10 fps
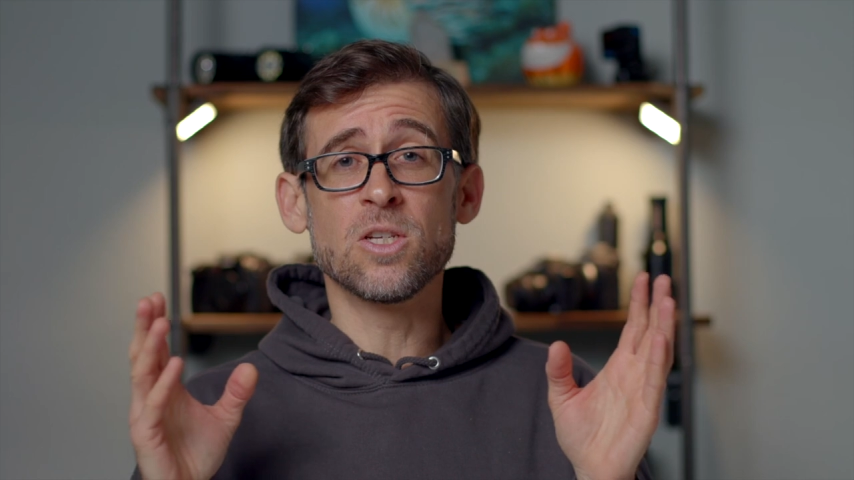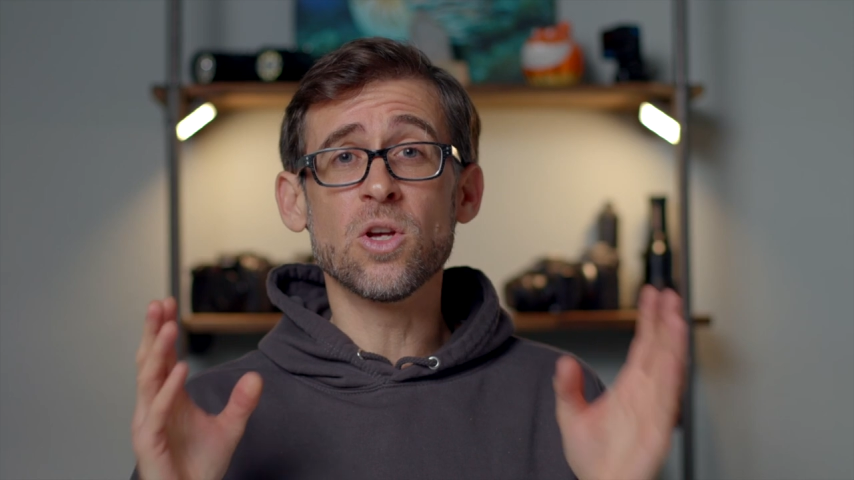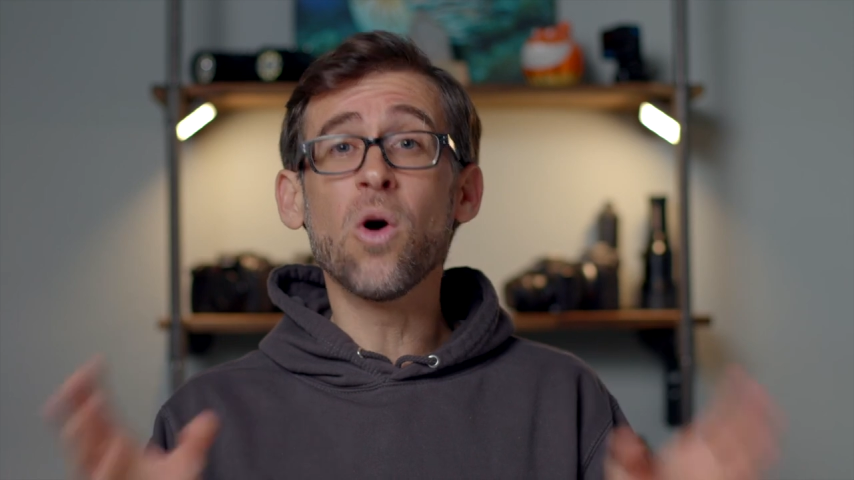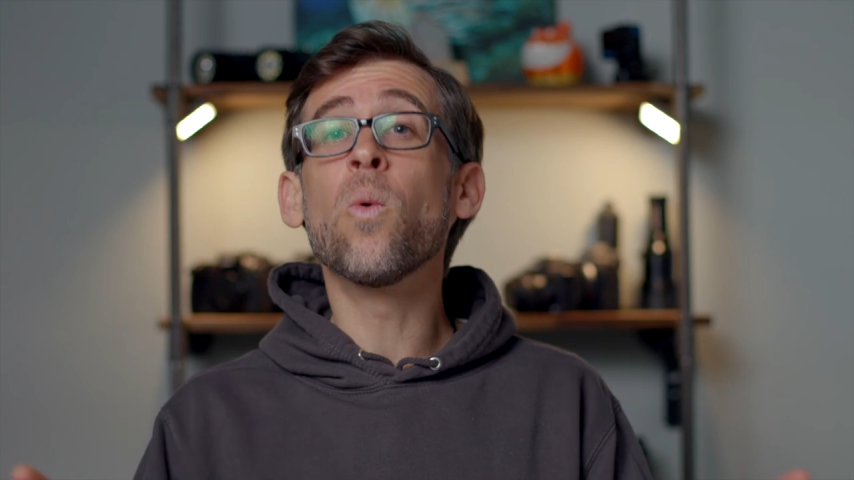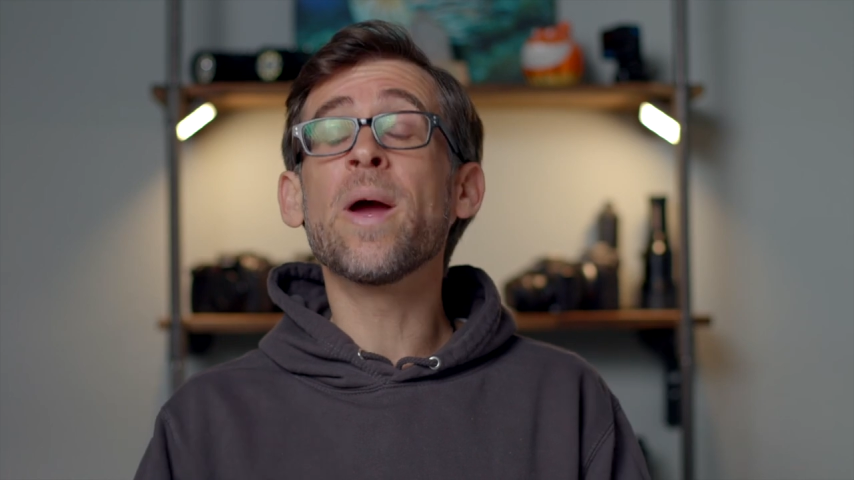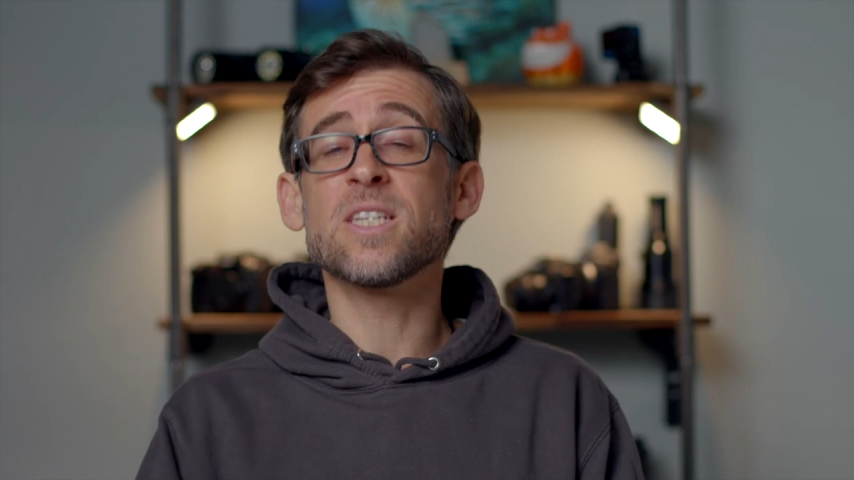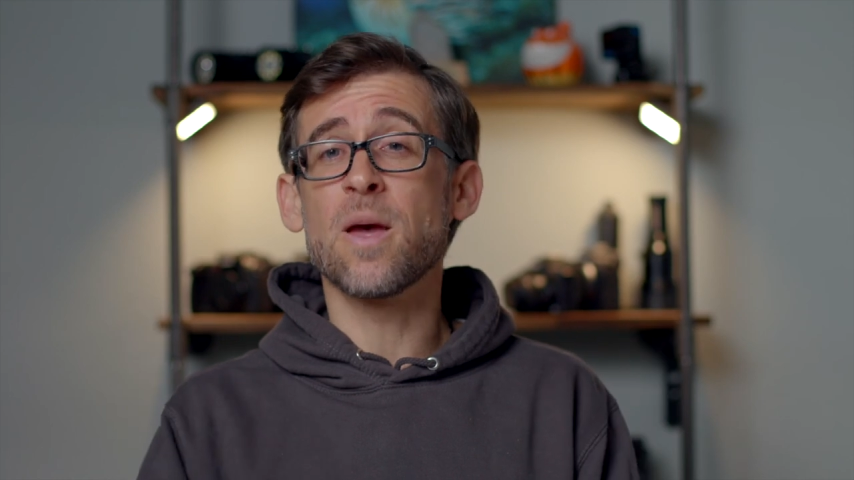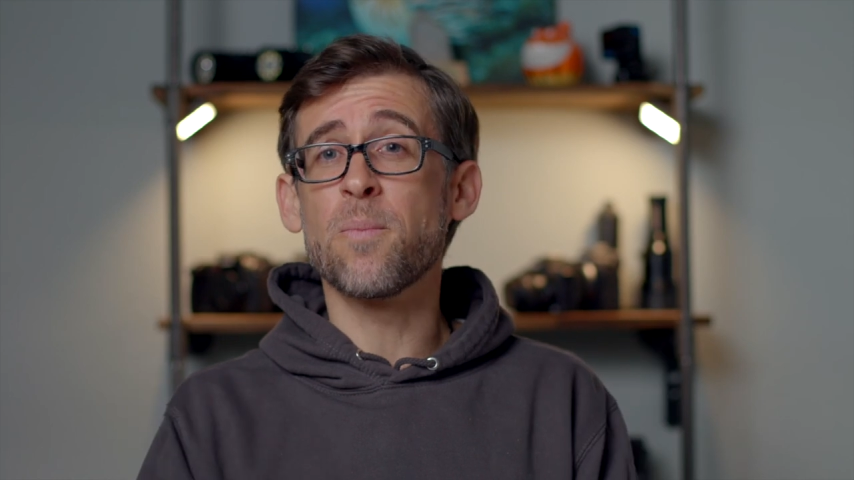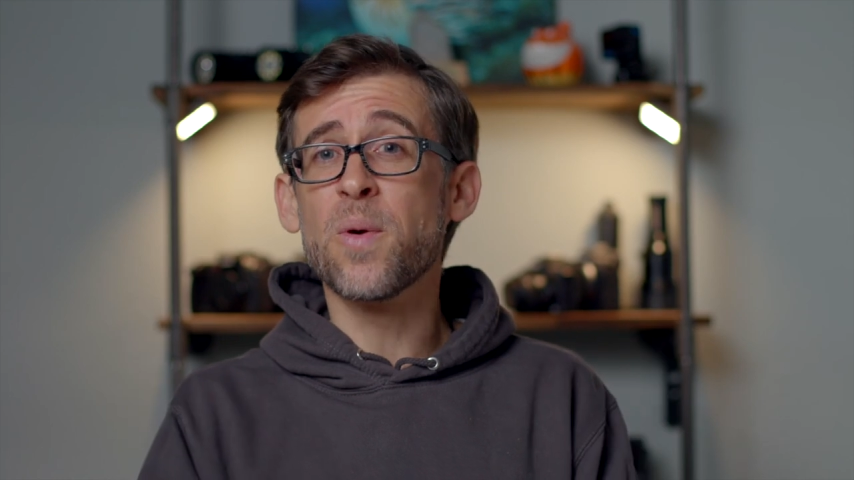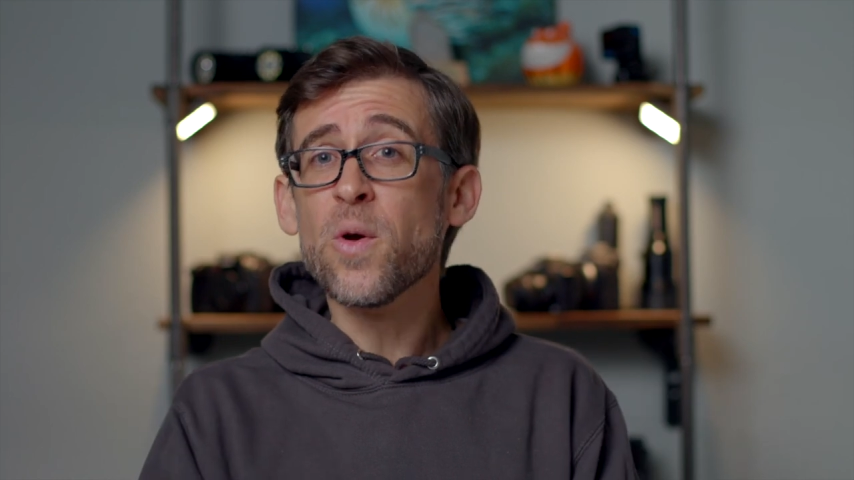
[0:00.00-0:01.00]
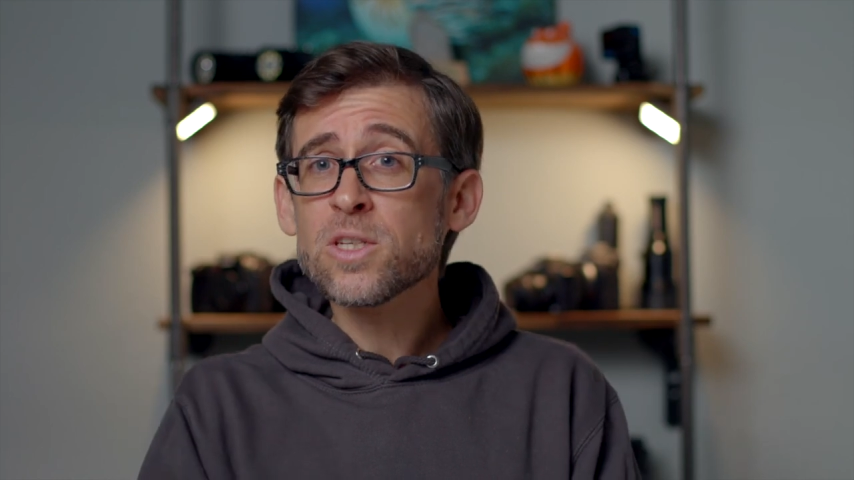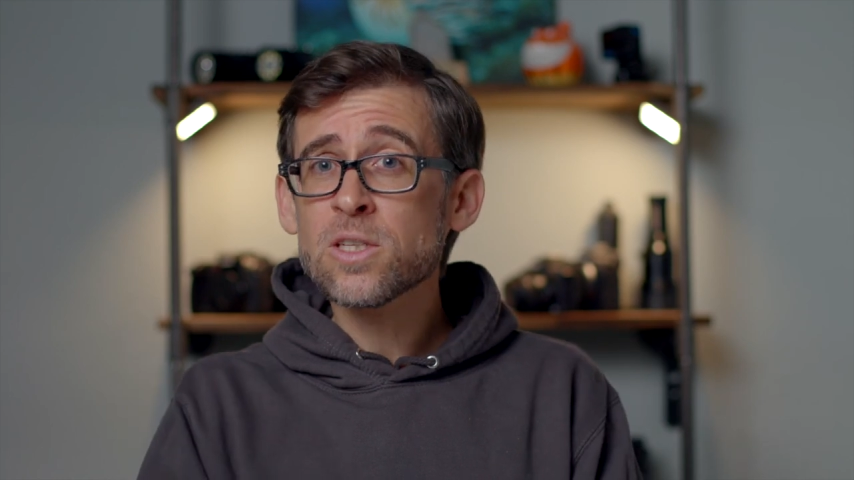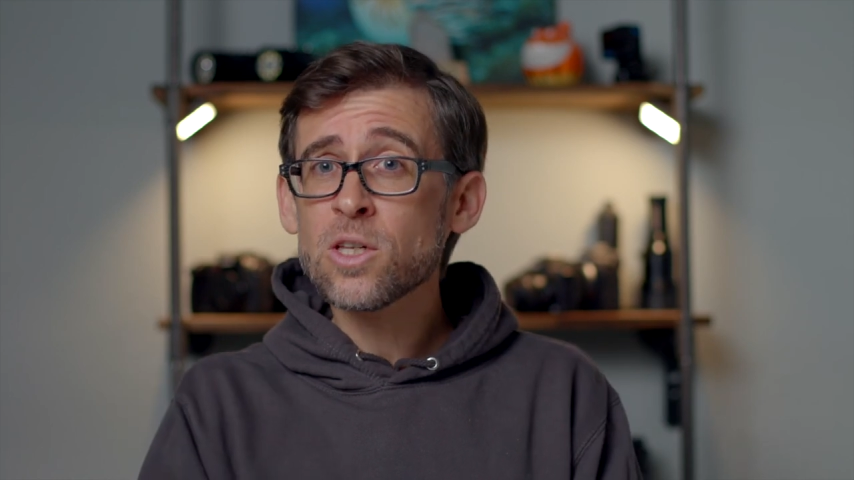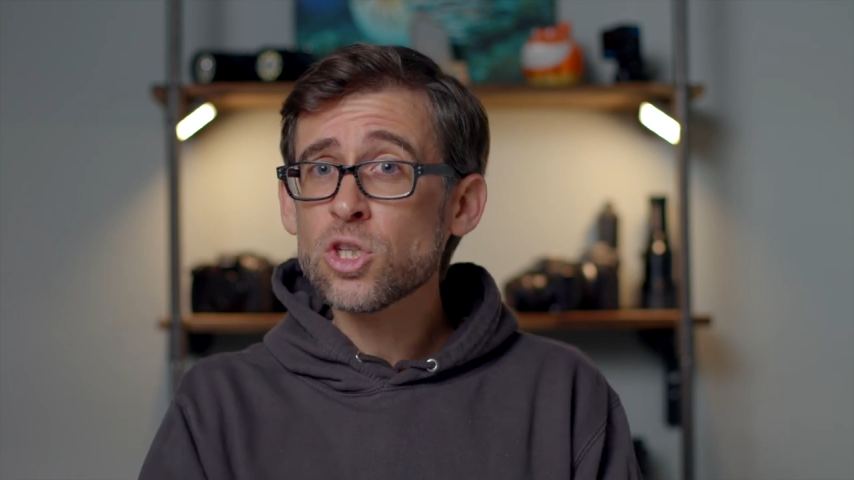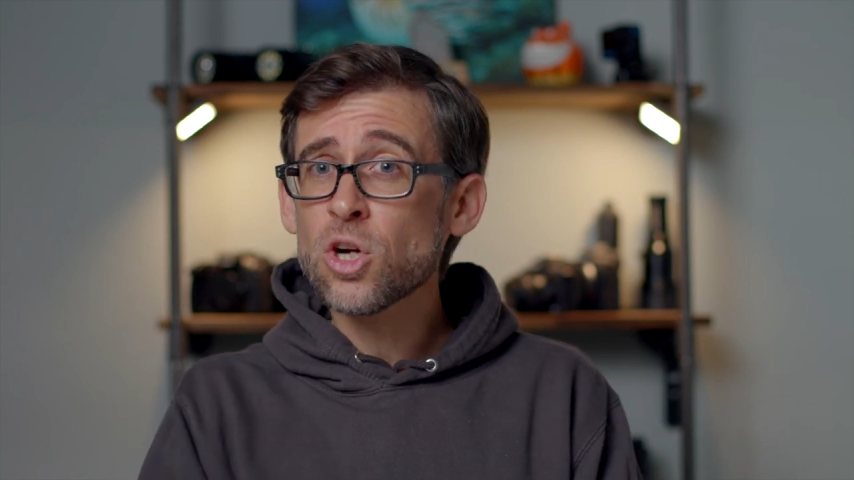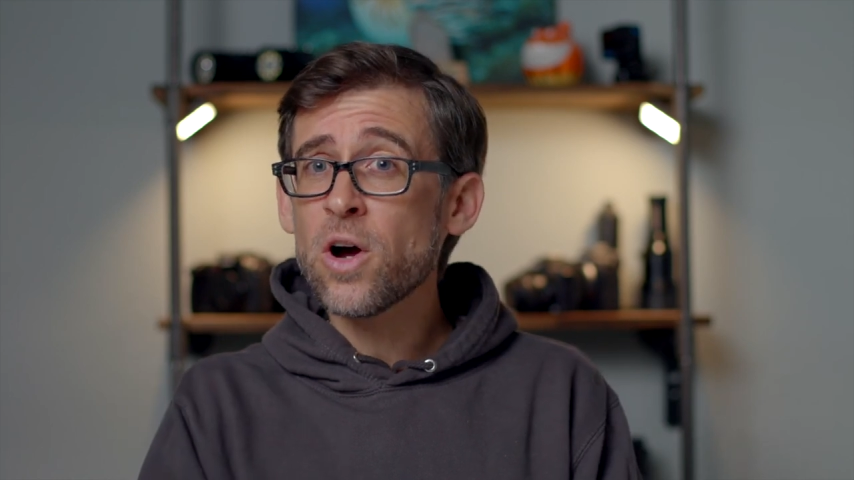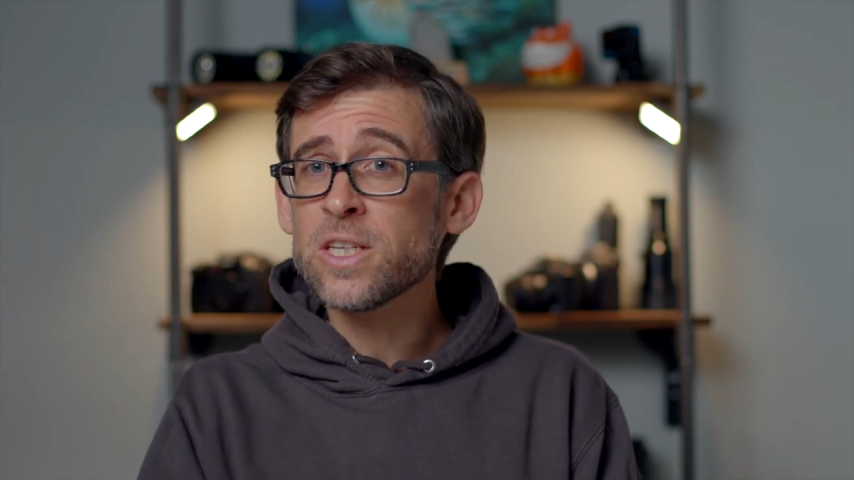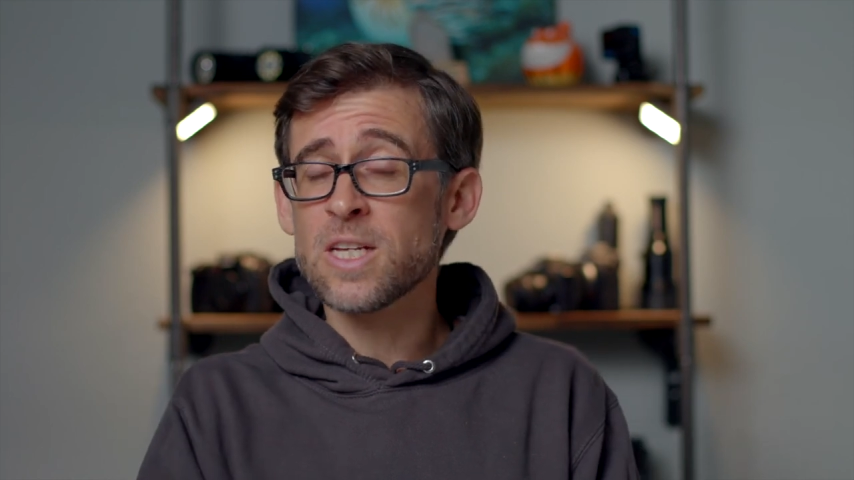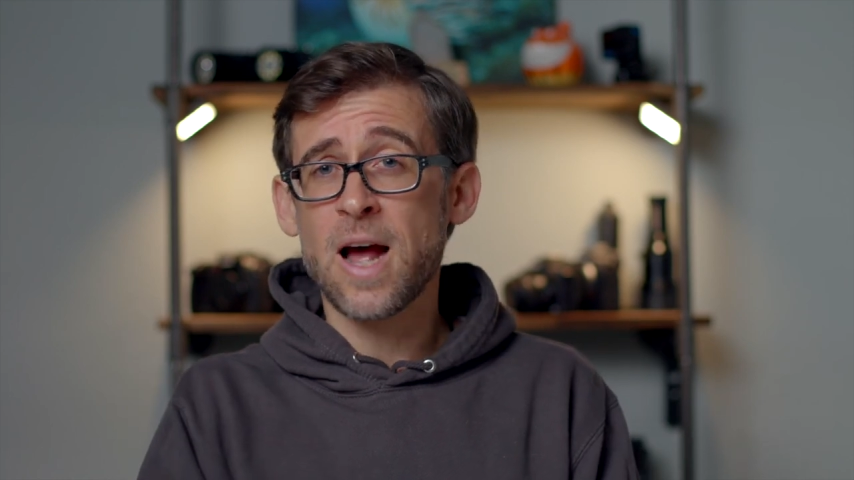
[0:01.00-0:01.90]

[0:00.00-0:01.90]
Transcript: is always a personal choice,